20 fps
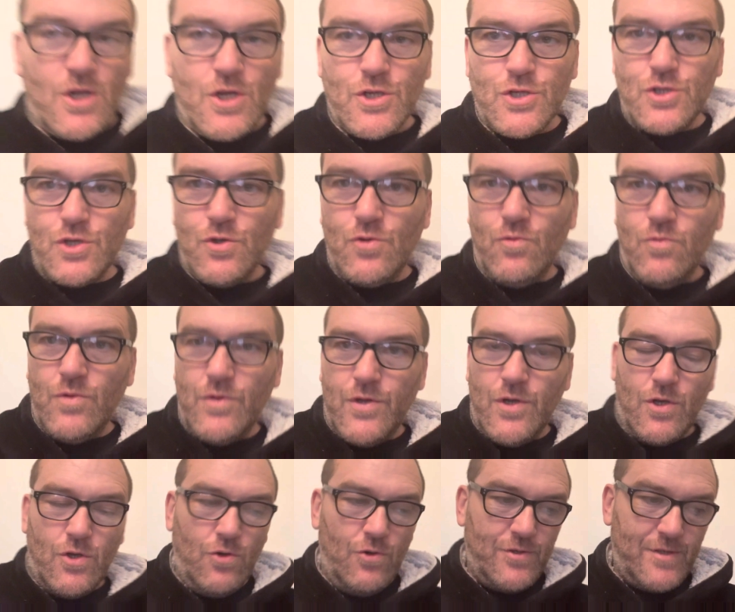to the
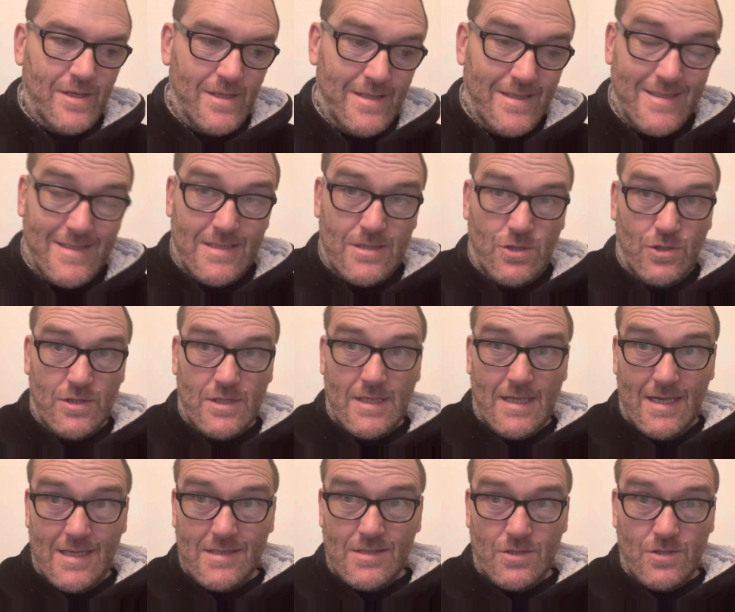good. And this just,
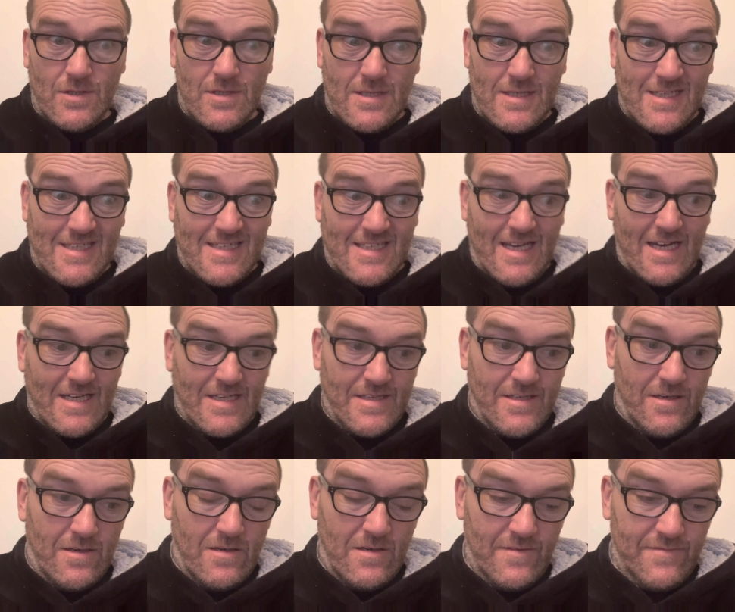that's just the second
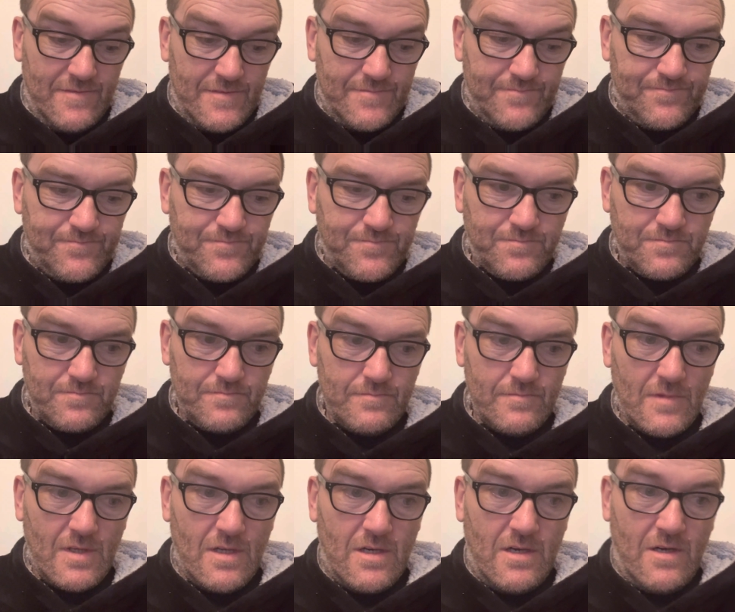half
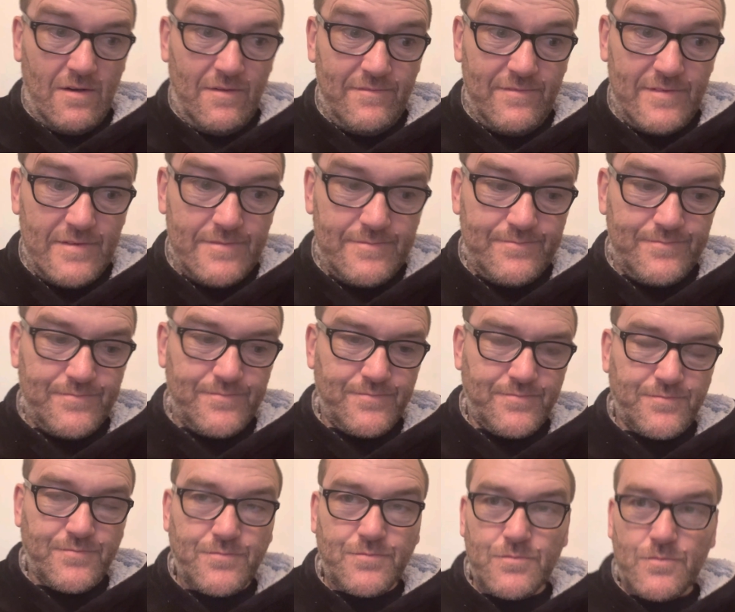of
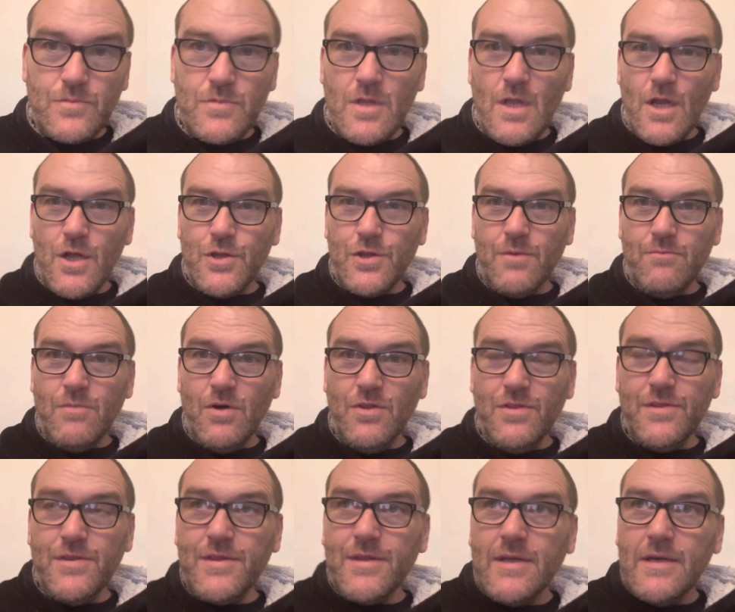the
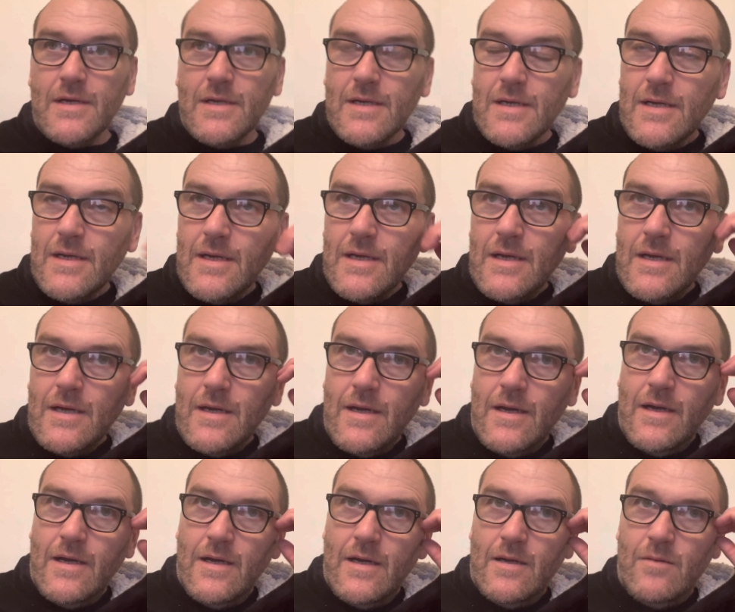month.
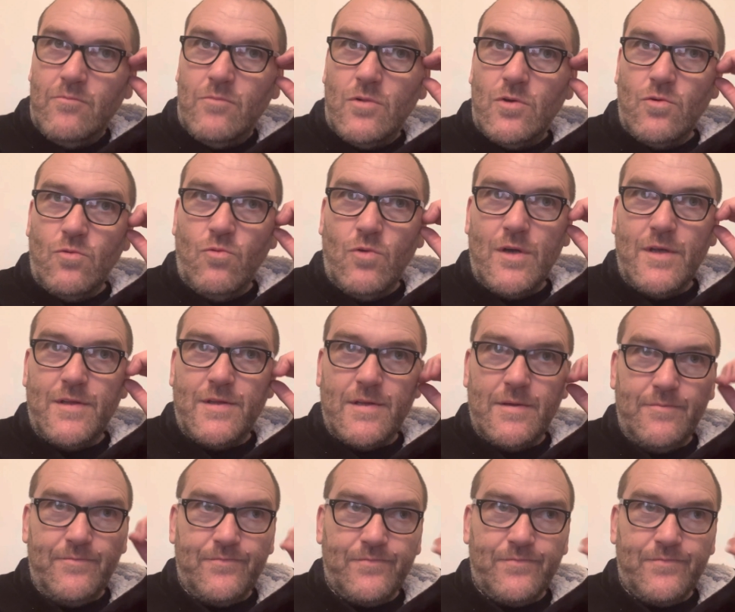With